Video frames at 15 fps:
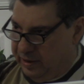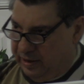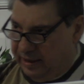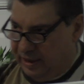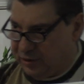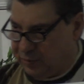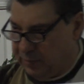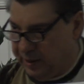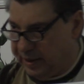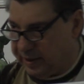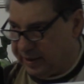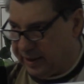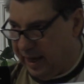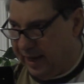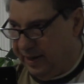you last
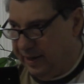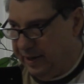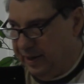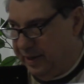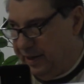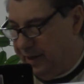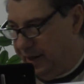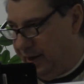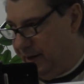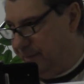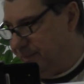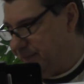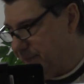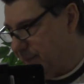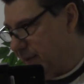week that,
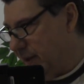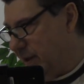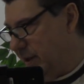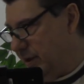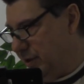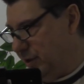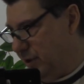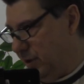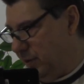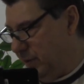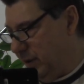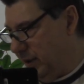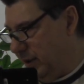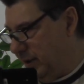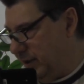um, you know,
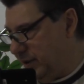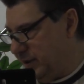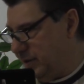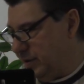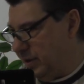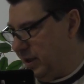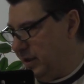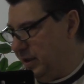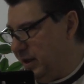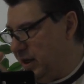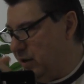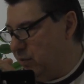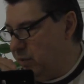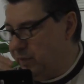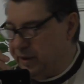uh, in
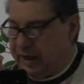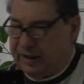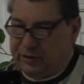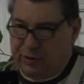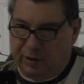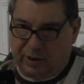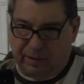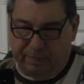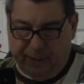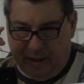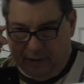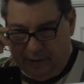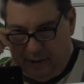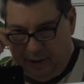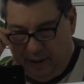here when they talk
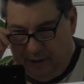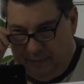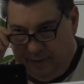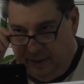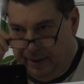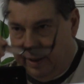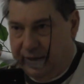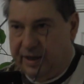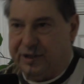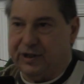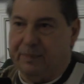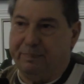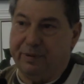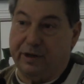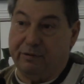about uh, it's
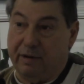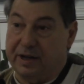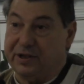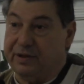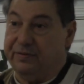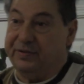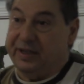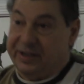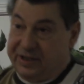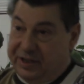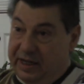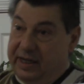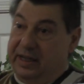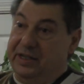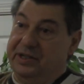a progressive
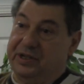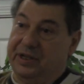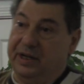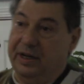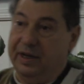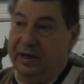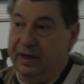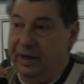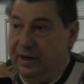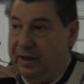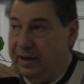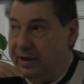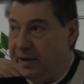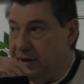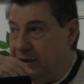disease,
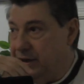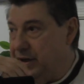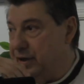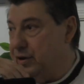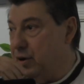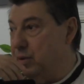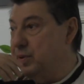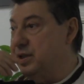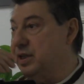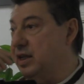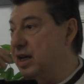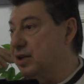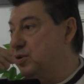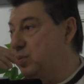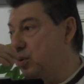it always
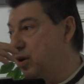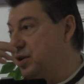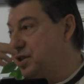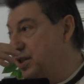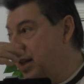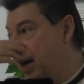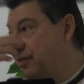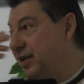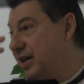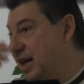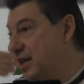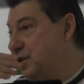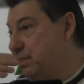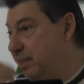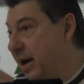gets worse, never
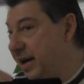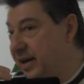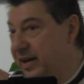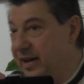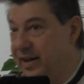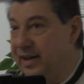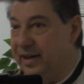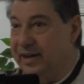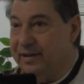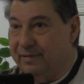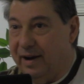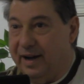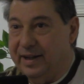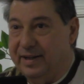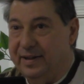gets better,
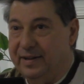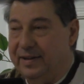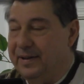right?